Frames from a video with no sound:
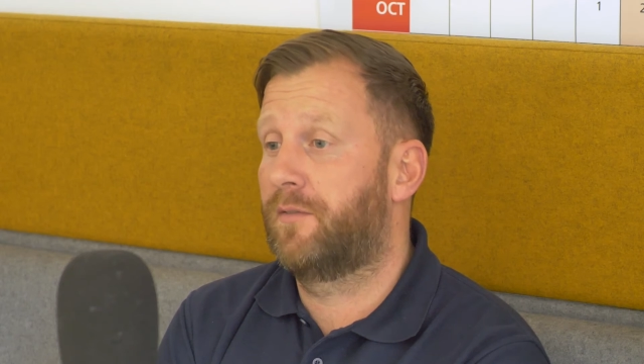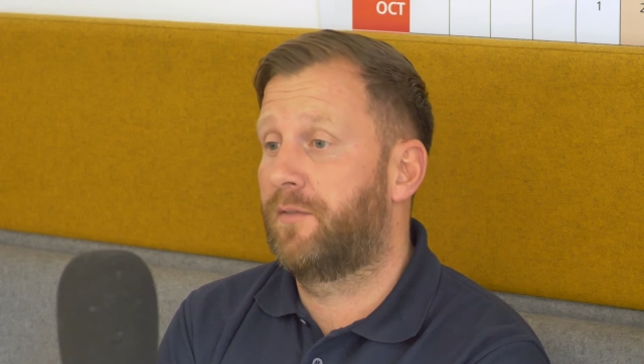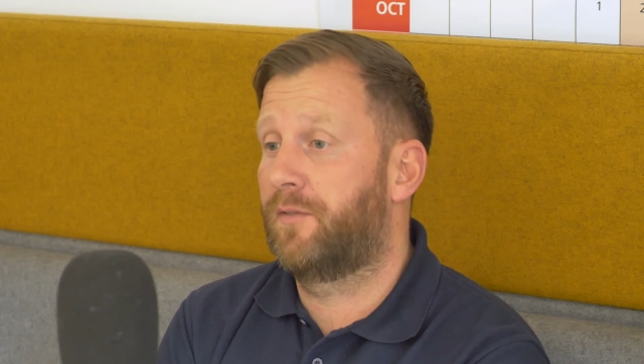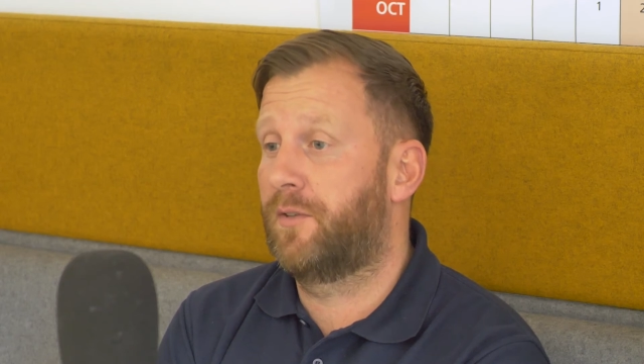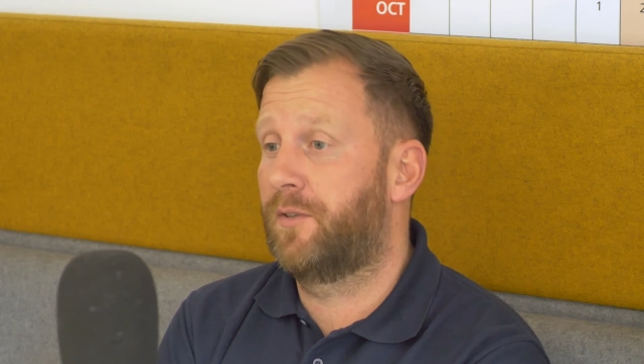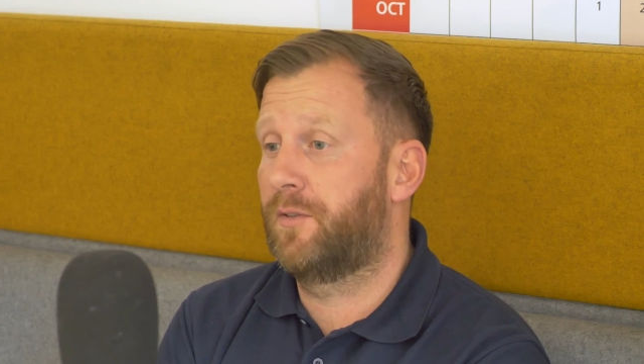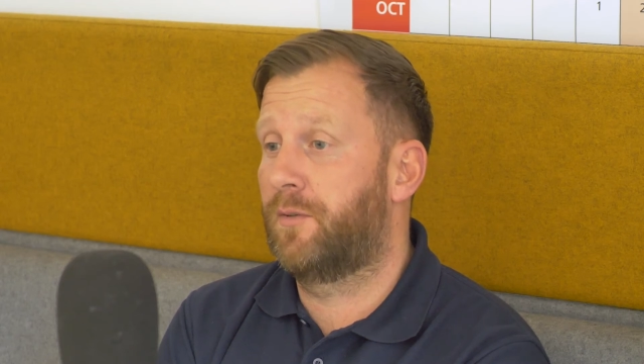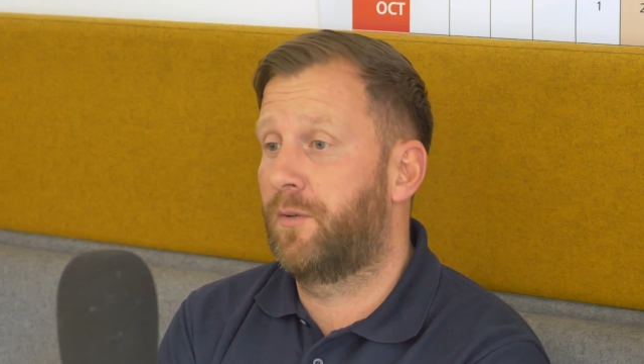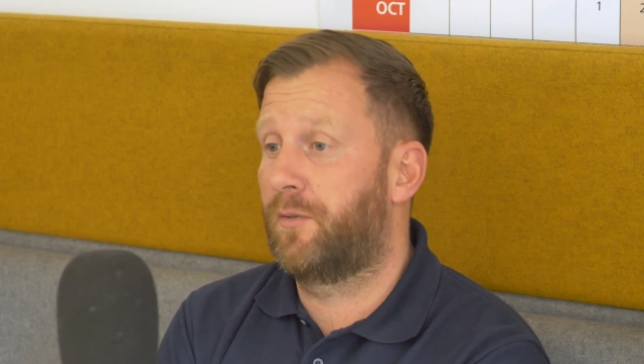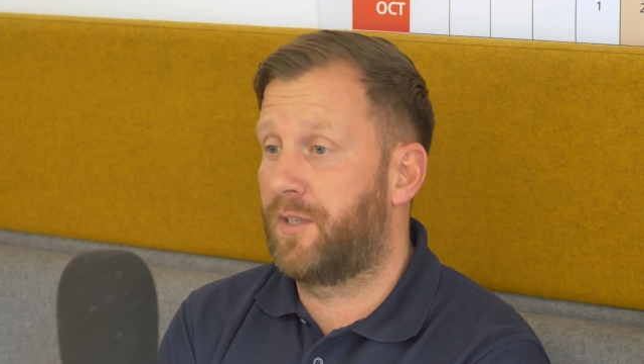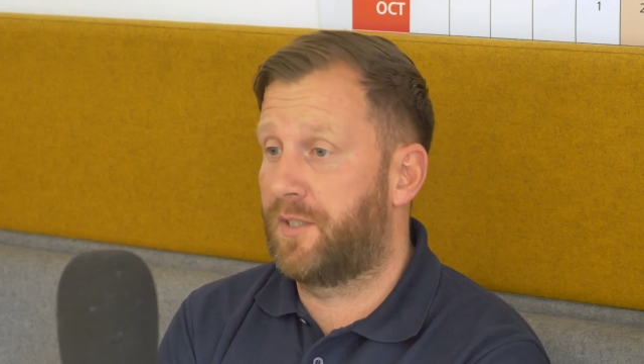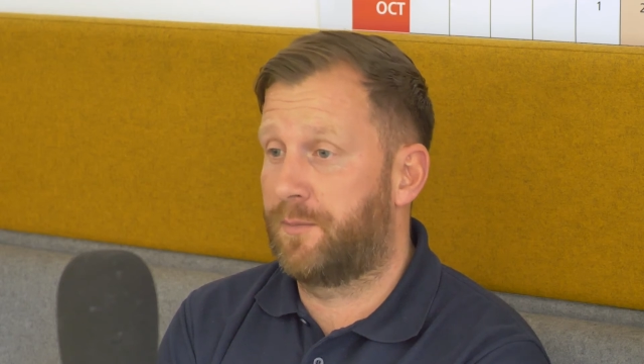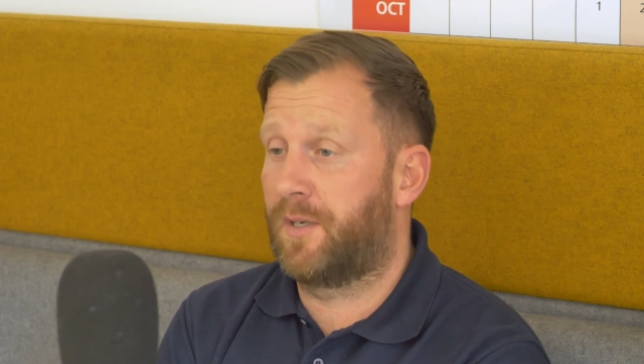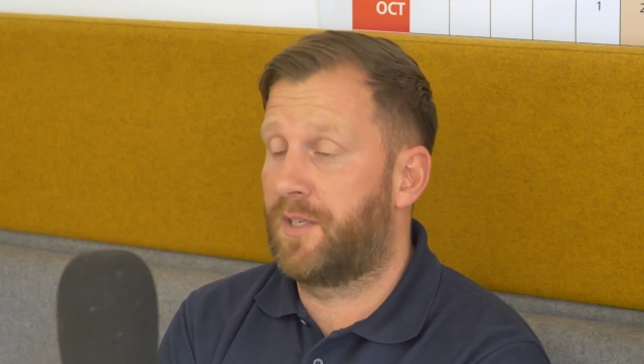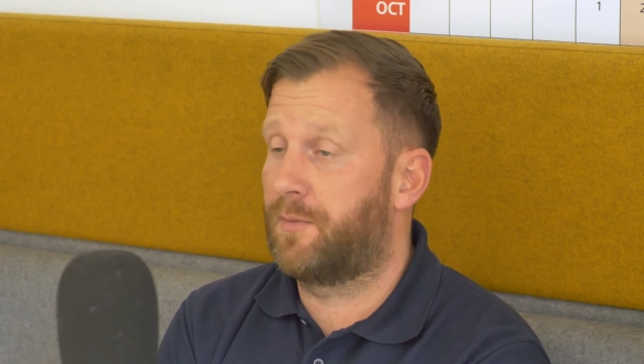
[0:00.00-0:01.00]
through all
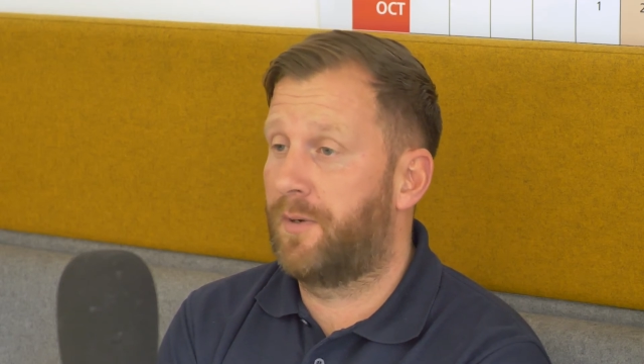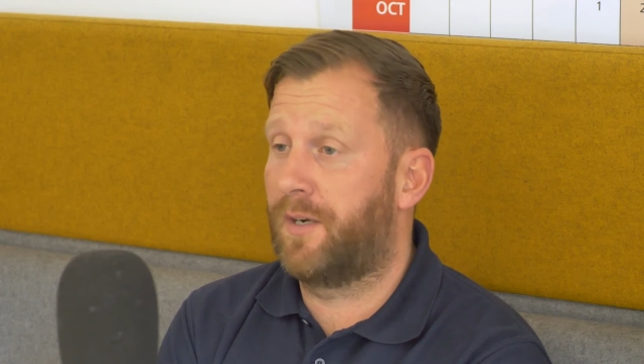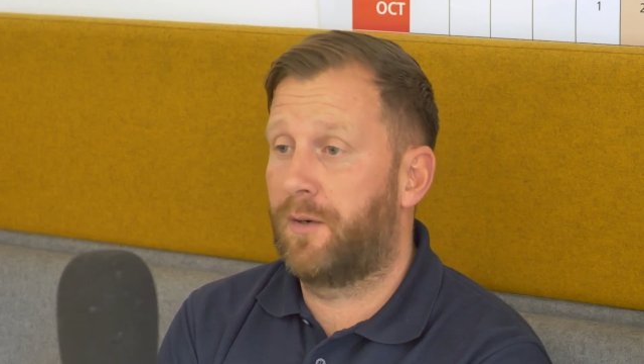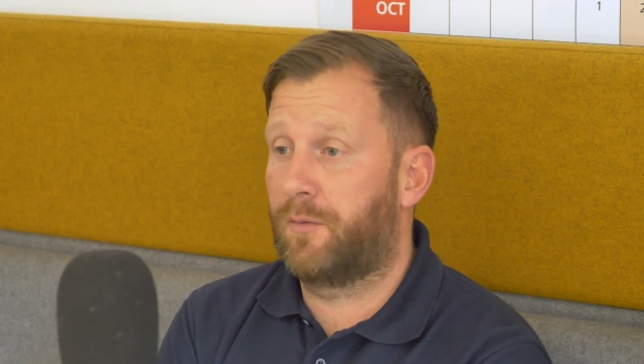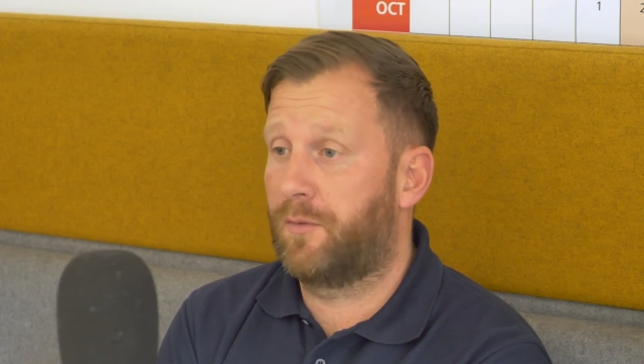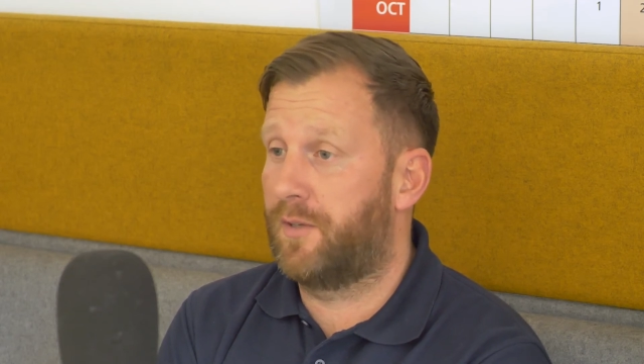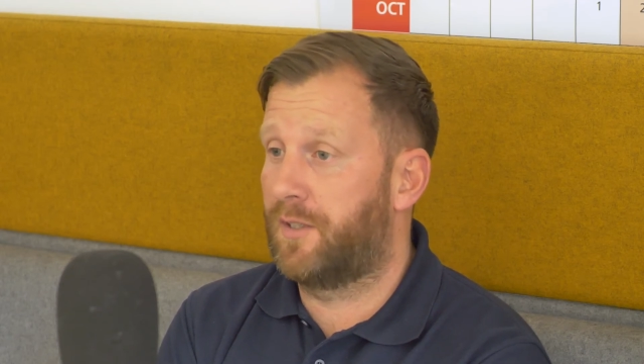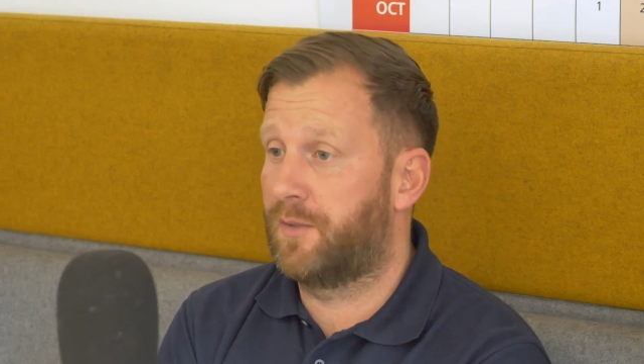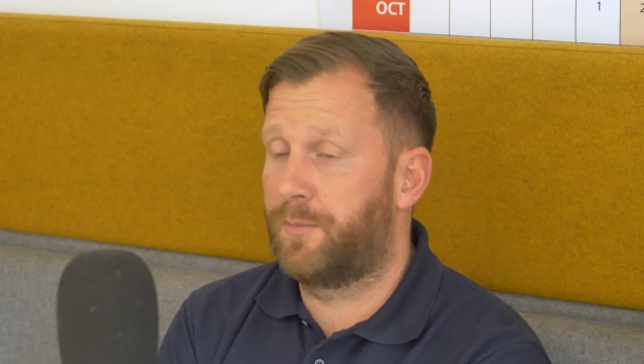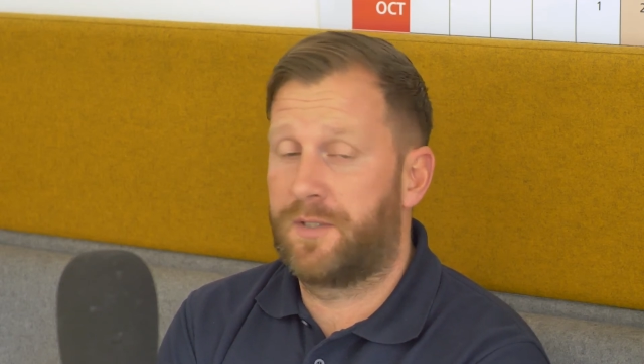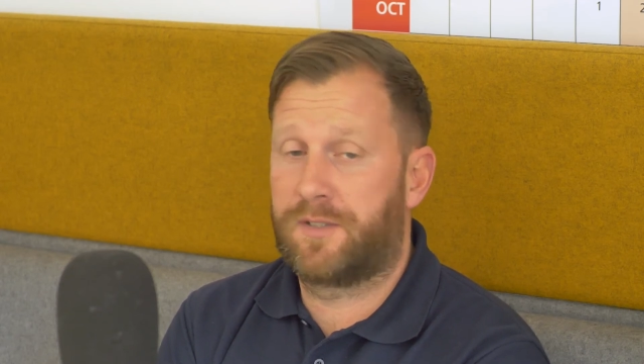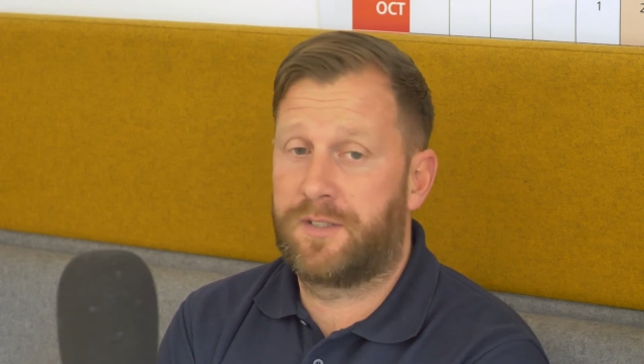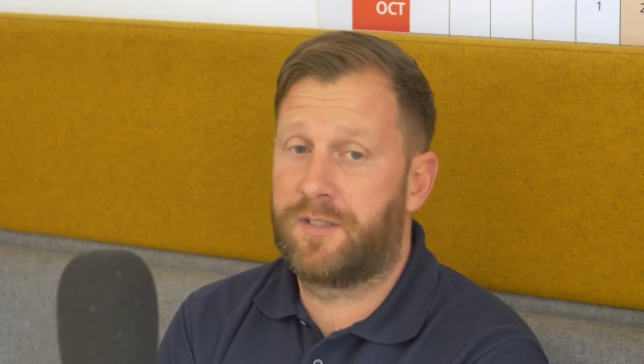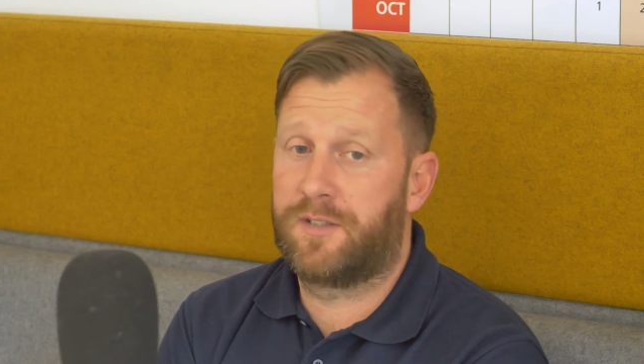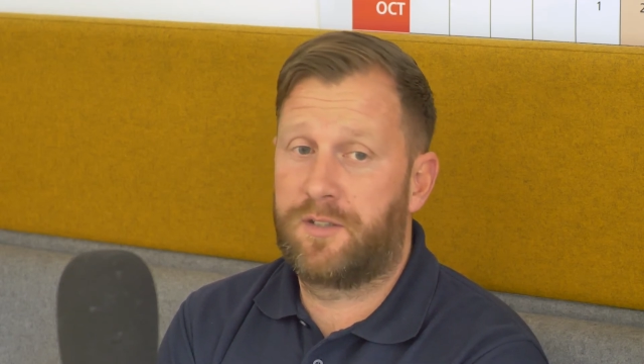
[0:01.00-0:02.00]
things management and all things
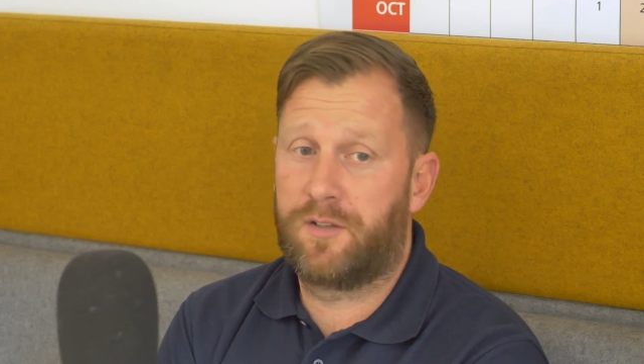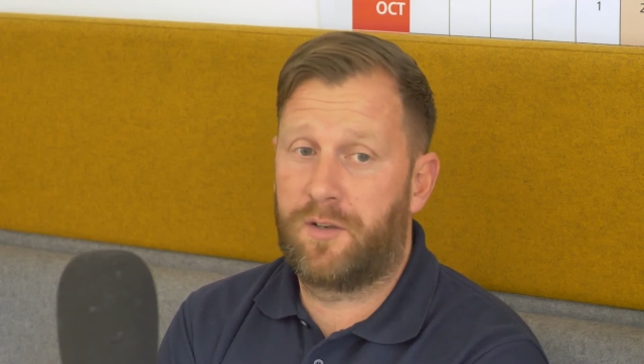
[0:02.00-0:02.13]
business.